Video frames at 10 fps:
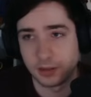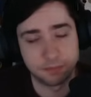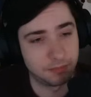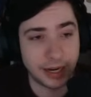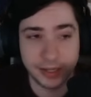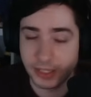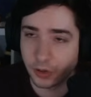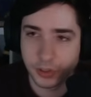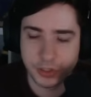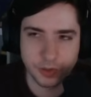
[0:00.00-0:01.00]
I think
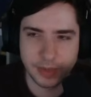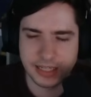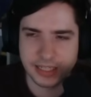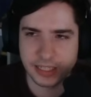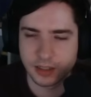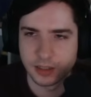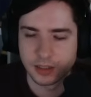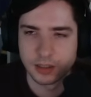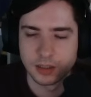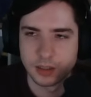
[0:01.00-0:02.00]
also amazing.
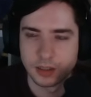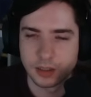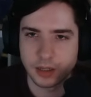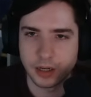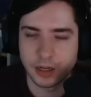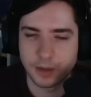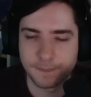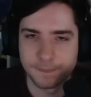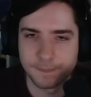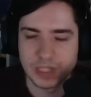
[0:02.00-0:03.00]

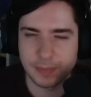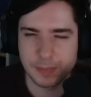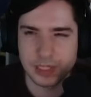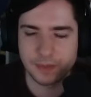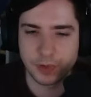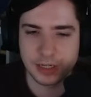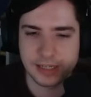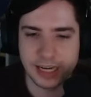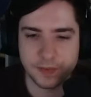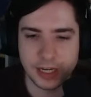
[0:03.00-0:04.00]
Sometimes even run
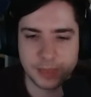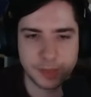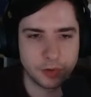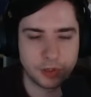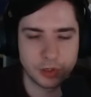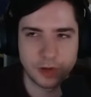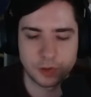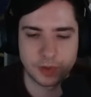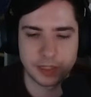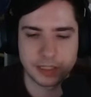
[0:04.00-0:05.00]
Attack Weight, but now you don't have to
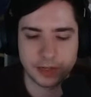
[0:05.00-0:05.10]
run Attack